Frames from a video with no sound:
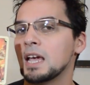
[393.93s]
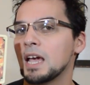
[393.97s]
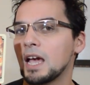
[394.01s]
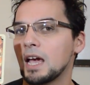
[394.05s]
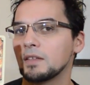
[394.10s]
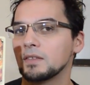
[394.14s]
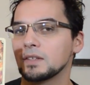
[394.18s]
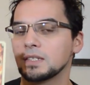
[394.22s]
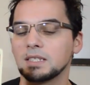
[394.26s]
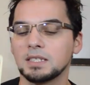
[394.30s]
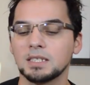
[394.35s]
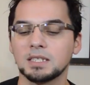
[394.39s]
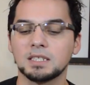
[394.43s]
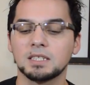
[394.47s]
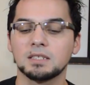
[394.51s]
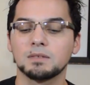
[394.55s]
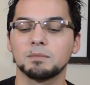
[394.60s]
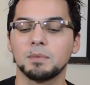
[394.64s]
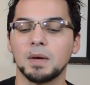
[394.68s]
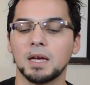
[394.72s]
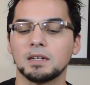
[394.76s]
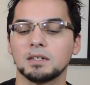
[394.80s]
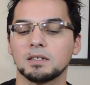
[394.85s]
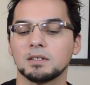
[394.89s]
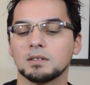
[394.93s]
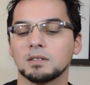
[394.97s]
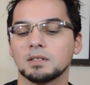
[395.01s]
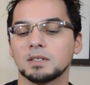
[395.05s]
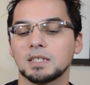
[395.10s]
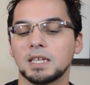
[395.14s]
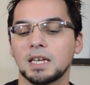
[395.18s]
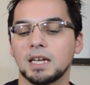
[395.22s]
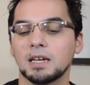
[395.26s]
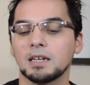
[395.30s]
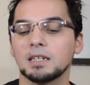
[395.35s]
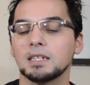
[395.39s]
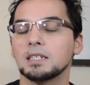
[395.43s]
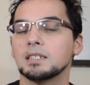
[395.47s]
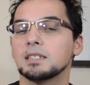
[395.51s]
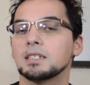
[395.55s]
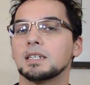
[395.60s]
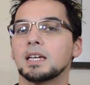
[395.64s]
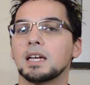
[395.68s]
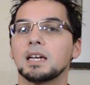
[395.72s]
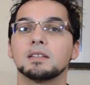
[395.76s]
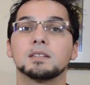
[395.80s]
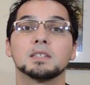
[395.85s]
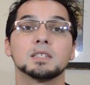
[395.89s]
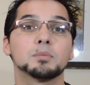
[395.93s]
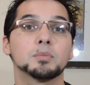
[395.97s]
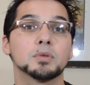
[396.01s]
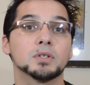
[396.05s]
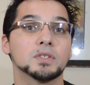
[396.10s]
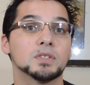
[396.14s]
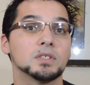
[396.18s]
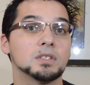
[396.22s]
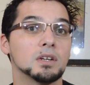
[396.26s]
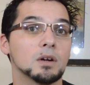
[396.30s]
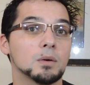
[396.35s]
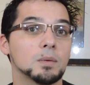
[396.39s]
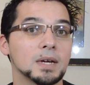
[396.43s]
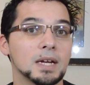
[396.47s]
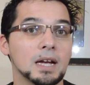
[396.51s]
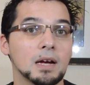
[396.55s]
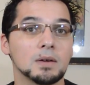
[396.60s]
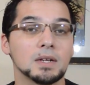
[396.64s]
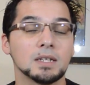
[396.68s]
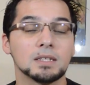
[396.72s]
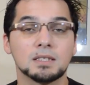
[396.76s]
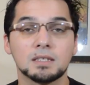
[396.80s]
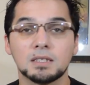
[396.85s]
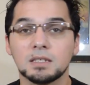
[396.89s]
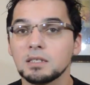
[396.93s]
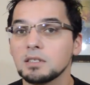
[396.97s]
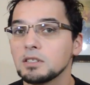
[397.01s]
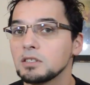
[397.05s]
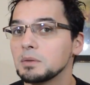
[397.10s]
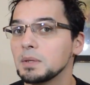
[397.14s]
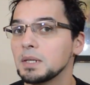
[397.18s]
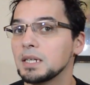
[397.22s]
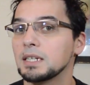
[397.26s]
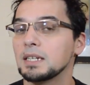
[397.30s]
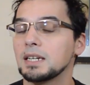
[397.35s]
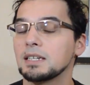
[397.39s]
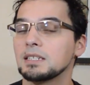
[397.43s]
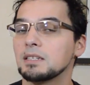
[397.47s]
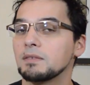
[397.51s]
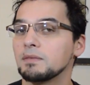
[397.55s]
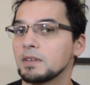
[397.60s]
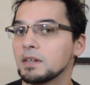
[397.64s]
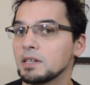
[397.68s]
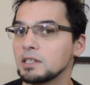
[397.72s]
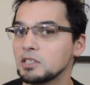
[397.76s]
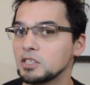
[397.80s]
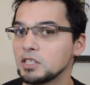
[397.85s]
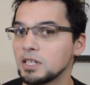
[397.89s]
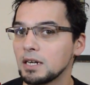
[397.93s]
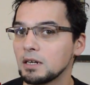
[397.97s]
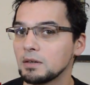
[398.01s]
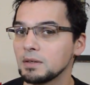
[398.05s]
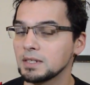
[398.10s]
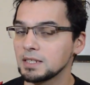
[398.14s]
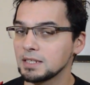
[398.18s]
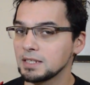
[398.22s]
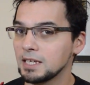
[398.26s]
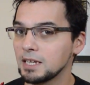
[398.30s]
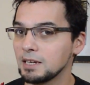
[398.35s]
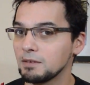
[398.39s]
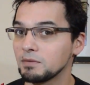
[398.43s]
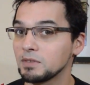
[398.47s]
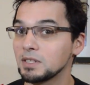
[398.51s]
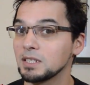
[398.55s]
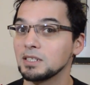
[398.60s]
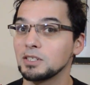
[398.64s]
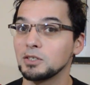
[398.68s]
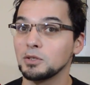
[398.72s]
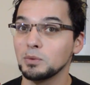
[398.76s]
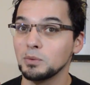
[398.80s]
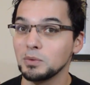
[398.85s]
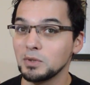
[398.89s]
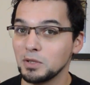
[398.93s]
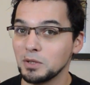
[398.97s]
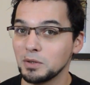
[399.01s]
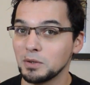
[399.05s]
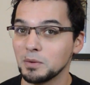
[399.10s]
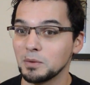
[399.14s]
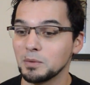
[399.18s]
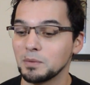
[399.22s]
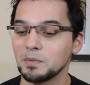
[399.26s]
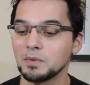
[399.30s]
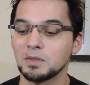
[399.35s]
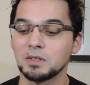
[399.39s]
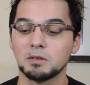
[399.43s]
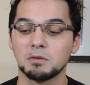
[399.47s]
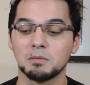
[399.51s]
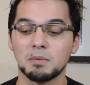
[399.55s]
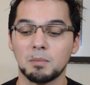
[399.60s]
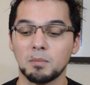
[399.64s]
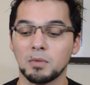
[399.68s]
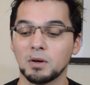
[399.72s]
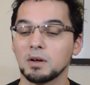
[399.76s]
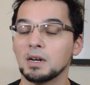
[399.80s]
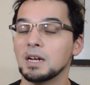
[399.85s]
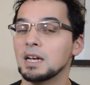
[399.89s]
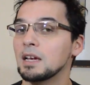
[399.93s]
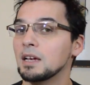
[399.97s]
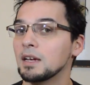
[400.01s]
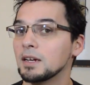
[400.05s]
And the Six of Pentacles can indicate this person going out and still doing it as a very generous gift to you. So remember,